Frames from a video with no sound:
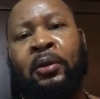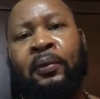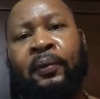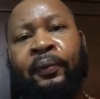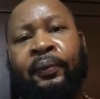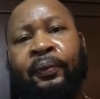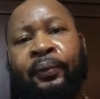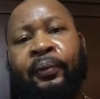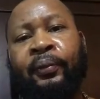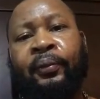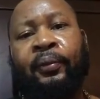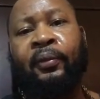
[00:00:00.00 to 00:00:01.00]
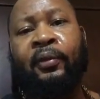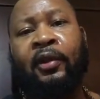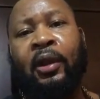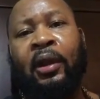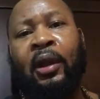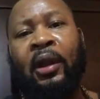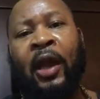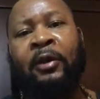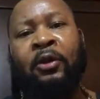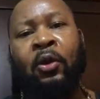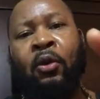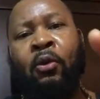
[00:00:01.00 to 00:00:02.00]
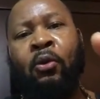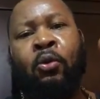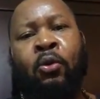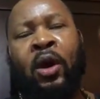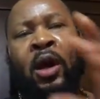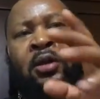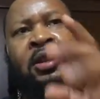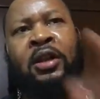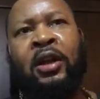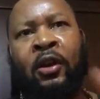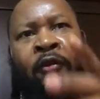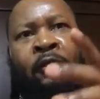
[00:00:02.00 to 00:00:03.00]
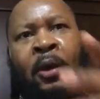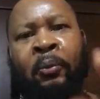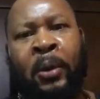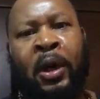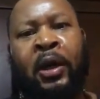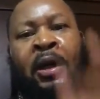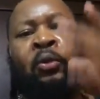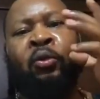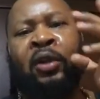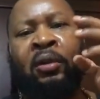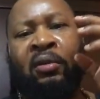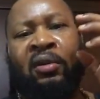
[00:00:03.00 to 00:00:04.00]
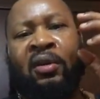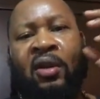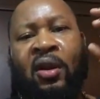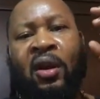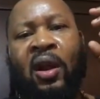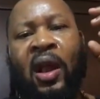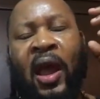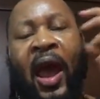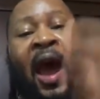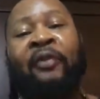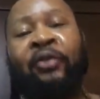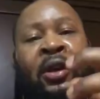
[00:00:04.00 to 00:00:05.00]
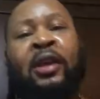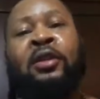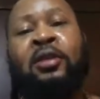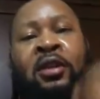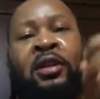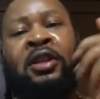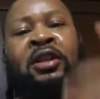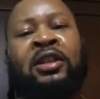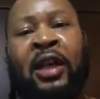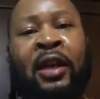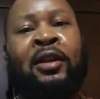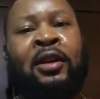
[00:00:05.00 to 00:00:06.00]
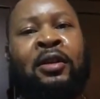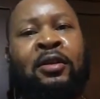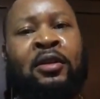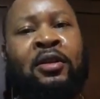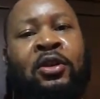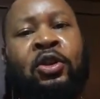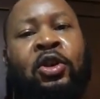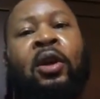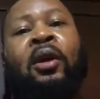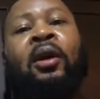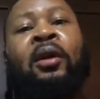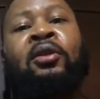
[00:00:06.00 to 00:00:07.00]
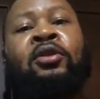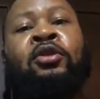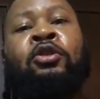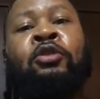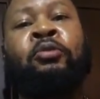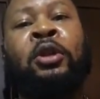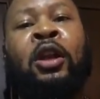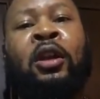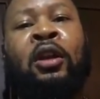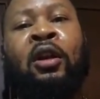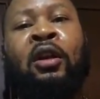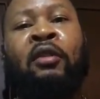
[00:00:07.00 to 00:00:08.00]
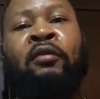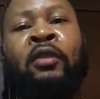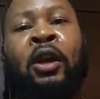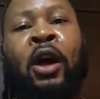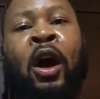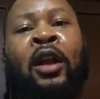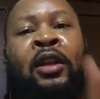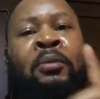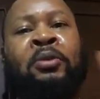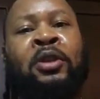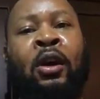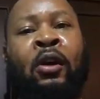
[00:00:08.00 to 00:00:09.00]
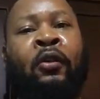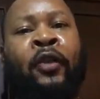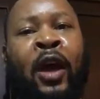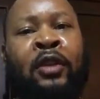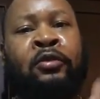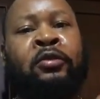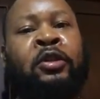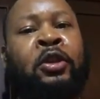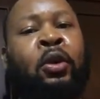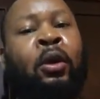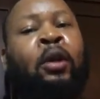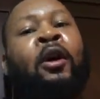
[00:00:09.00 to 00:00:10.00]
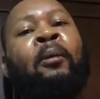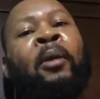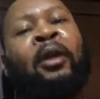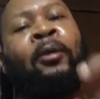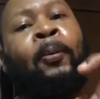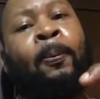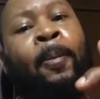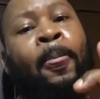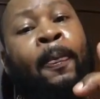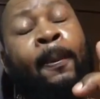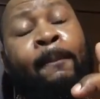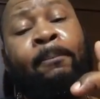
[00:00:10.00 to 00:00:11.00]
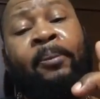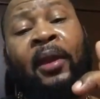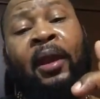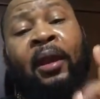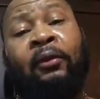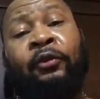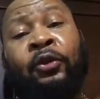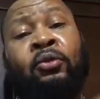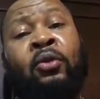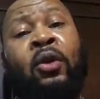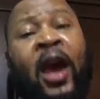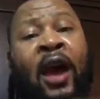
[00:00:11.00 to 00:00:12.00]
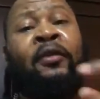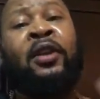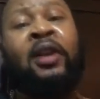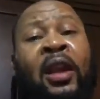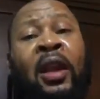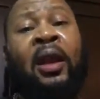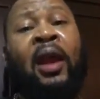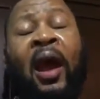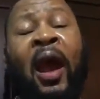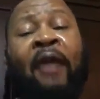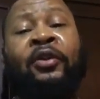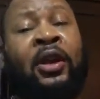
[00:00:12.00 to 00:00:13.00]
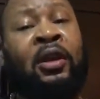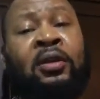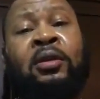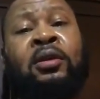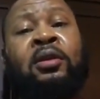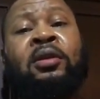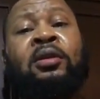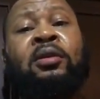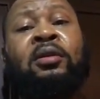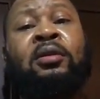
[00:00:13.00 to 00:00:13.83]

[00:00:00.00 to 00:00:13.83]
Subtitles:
mean? Like the whole continent of America with African descendants should regard themselves as Creole. But if you don't have any Africans